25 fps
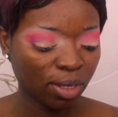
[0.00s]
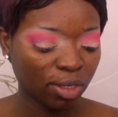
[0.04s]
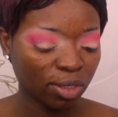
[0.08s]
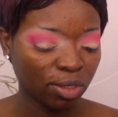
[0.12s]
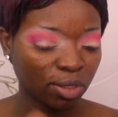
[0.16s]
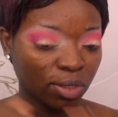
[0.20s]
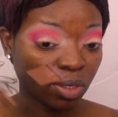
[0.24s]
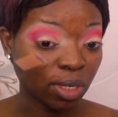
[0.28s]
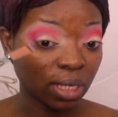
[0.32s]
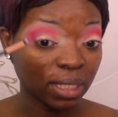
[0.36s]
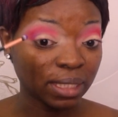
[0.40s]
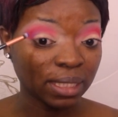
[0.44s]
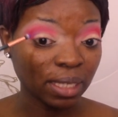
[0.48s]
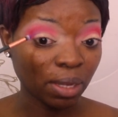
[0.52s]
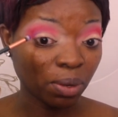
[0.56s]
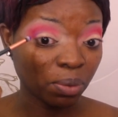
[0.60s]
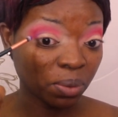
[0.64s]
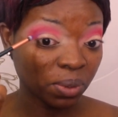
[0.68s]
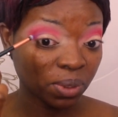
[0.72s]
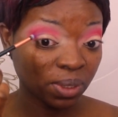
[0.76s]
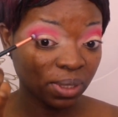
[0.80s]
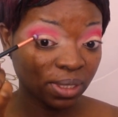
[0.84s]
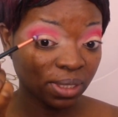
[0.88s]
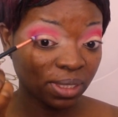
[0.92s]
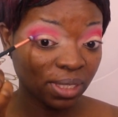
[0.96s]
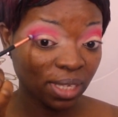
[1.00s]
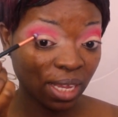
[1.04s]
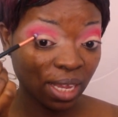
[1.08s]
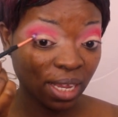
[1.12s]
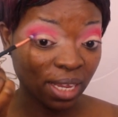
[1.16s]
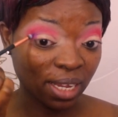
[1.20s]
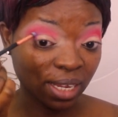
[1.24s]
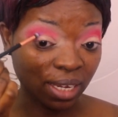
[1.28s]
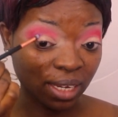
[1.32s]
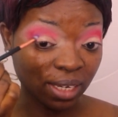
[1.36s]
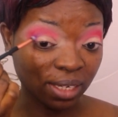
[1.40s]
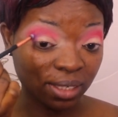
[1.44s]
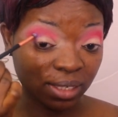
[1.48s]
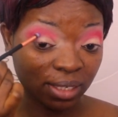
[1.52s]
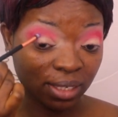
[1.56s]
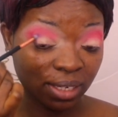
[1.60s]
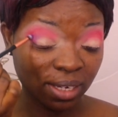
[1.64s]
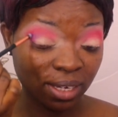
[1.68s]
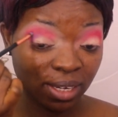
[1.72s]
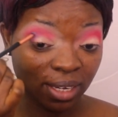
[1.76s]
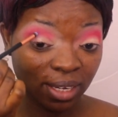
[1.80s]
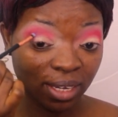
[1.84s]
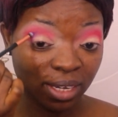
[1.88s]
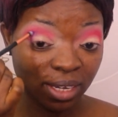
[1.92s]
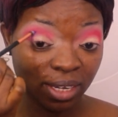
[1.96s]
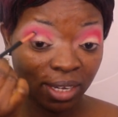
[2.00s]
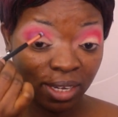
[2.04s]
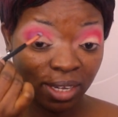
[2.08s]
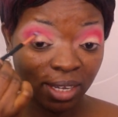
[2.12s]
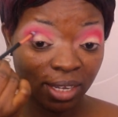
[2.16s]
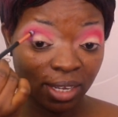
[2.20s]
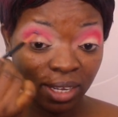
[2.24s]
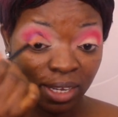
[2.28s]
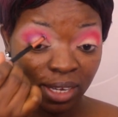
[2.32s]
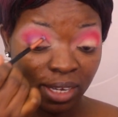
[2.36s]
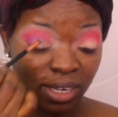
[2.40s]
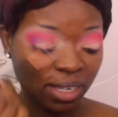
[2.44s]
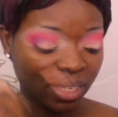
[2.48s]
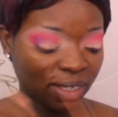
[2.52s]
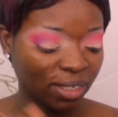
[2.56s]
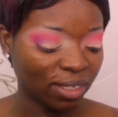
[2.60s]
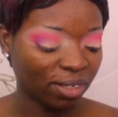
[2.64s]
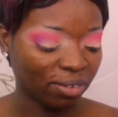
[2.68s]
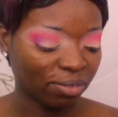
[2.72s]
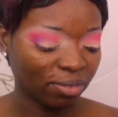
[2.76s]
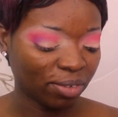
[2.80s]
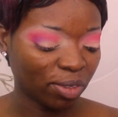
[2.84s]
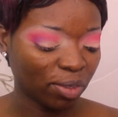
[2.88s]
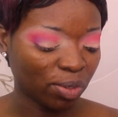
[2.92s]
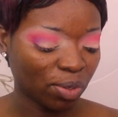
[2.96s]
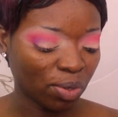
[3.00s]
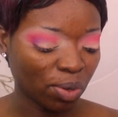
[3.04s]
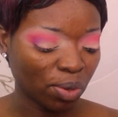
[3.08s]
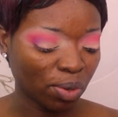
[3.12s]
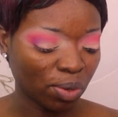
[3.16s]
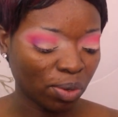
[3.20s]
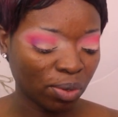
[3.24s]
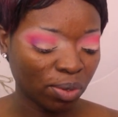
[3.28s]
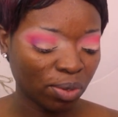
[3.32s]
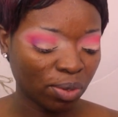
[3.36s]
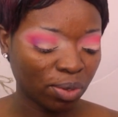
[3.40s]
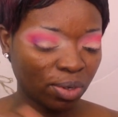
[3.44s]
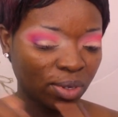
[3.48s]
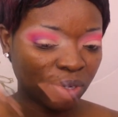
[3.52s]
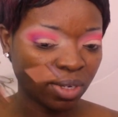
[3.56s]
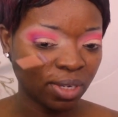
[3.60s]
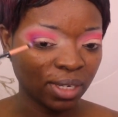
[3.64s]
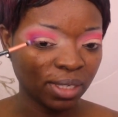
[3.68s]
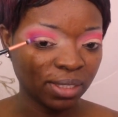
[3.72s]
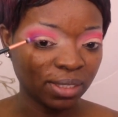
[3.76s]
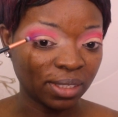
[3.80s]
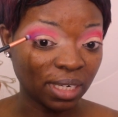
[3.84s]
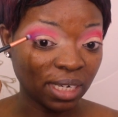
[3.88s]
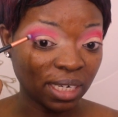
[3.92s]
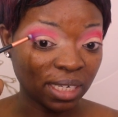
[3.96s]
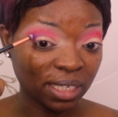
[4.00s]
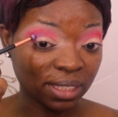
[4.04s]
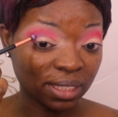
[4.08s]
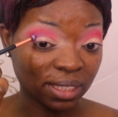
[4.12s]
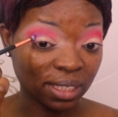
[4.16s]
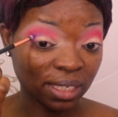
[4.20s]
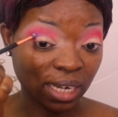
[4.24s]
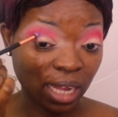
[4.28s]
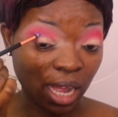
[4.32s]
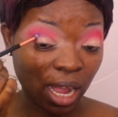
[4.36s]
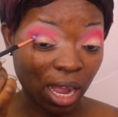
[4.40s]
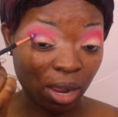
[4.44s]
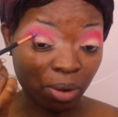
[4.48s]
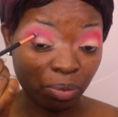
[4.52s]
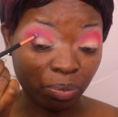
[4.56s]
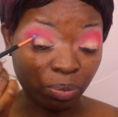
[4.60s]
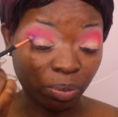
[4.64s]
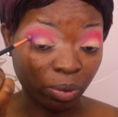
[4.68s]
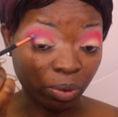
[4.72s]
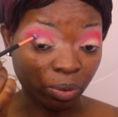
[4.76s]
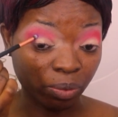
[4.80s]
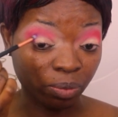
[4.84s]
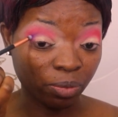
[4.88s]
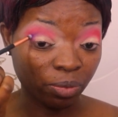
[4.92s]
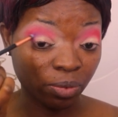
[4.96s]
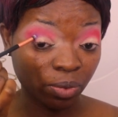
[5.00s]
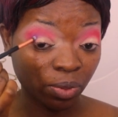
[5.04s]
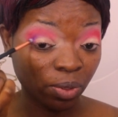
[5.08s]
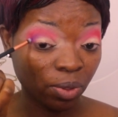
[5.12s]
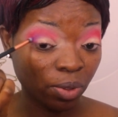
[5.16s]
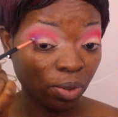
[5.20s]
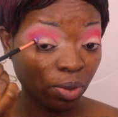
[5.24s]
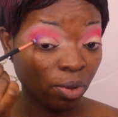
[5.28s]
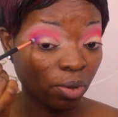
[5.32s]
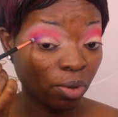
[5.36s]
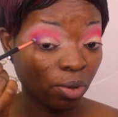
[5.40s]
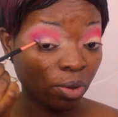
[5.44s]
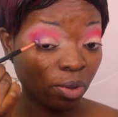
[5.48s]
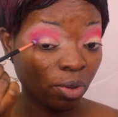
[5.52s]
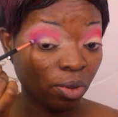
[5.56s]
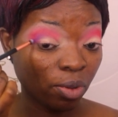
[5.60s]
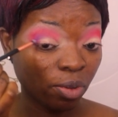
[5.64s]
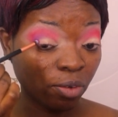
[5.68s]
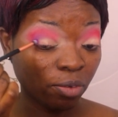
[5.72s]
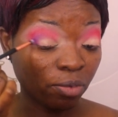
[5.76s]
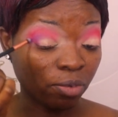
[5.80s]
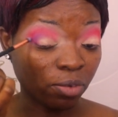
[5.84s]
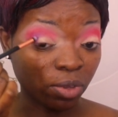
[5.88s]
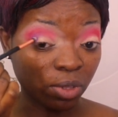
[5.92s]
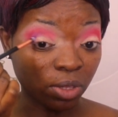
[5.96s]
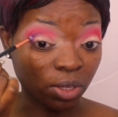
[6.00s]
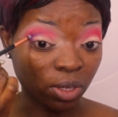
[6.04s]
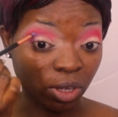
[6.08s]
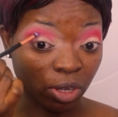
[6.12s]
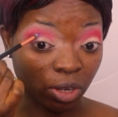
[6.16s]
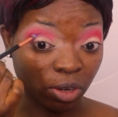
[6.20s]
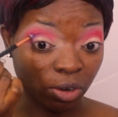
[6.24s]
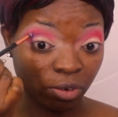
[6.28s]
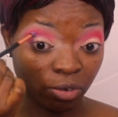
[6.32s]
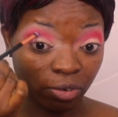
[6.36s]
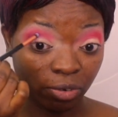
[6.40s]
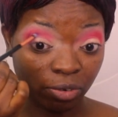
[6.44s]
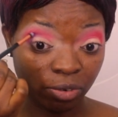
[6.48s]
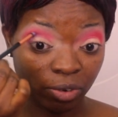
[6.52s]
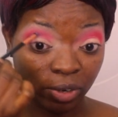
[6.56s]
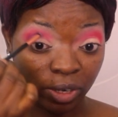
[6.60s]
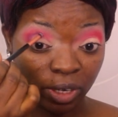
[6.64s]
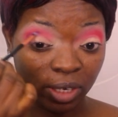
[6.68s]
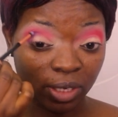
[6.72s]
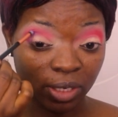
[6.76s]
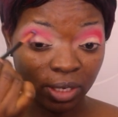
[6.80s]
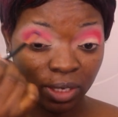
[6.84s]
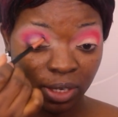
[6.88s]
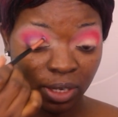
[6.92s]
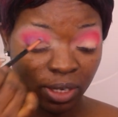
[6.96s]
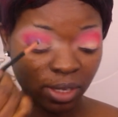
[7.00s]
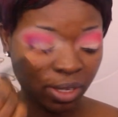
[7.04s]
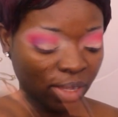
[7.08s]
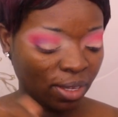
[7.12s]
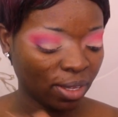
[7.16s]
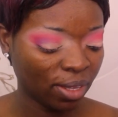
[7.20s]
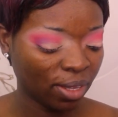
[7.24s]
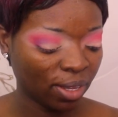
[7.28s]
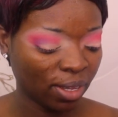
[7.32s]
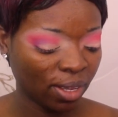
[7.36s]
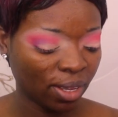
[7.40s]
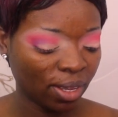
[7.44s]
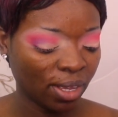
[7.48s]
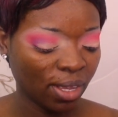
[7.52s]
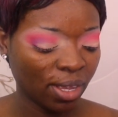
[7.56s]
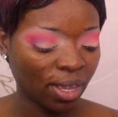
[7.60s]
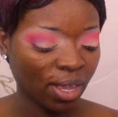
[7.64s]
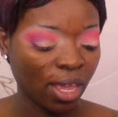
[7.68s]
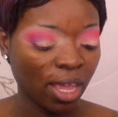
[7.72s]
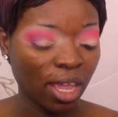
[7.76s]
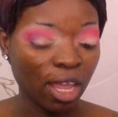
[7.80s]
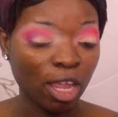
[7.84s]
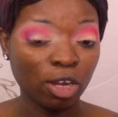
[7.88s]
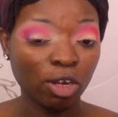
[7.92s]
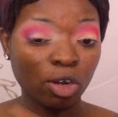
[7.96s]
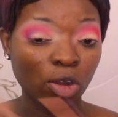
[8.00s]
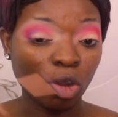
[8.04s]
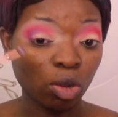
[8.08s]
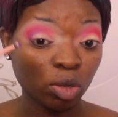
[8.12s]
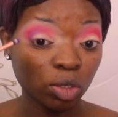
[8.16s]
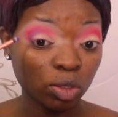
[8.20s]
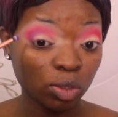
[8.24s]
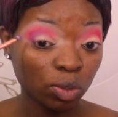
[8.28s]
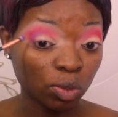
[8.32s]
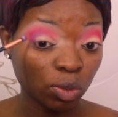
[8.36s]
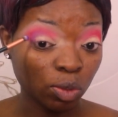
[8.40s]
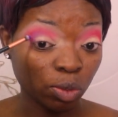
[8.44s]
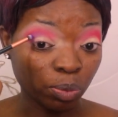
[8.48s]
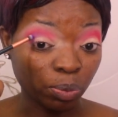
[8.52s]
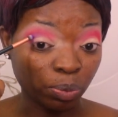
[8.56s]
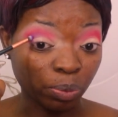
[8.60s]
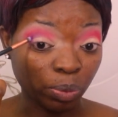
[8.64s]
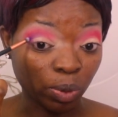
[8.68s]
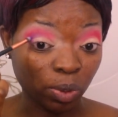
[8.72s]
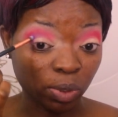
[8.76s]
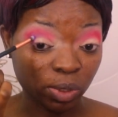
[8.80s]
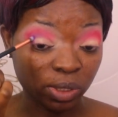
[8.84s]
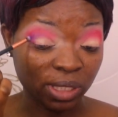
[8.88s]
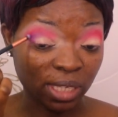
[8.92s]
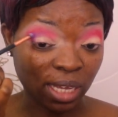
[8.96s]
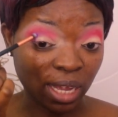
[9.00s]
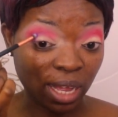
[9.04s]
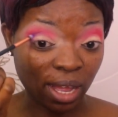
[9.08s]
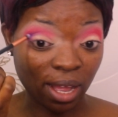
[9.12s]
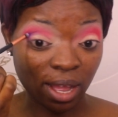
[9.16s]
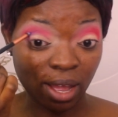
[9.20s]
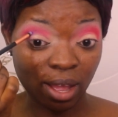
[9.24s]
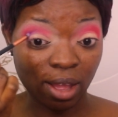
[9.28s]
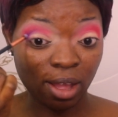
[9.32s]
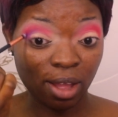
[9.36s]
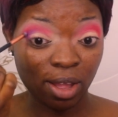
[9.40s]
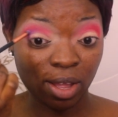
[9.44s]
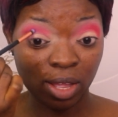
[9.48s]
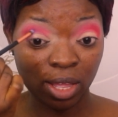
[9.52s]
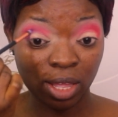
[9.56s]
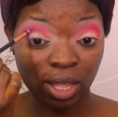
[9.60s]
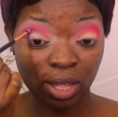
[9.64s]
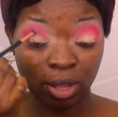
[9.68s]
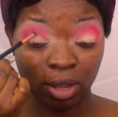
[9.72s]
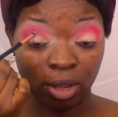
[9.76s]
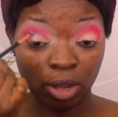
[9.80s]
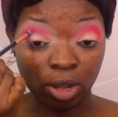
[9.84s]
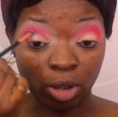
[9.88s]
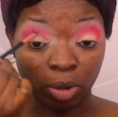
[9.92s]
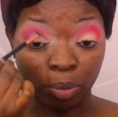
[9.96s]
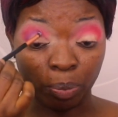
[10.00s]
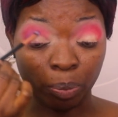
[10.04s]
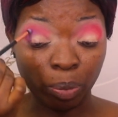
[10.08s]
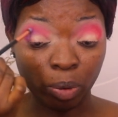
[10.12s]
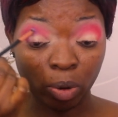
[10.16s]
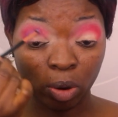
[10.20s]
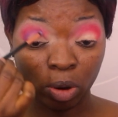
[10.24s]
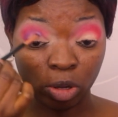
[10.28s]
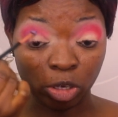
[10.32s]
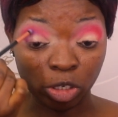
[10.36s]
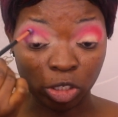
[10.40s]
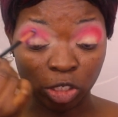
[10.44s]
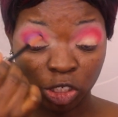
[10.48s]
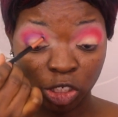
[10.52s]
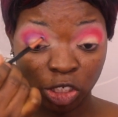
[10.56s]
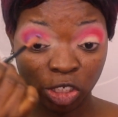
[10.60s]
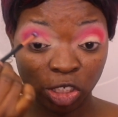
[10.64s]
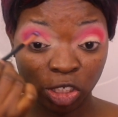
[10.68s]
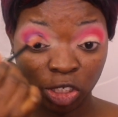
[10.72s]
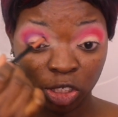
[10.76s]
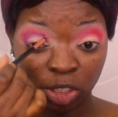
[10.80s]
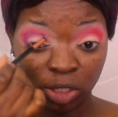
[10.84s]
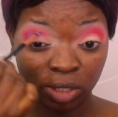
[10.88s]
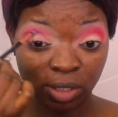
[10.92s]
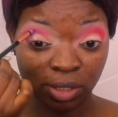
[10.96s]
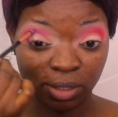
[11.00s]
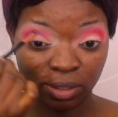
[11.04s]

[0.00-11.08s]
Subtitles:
So as I was saying, Davido released an album for the girlfriend and also bought her a Porsche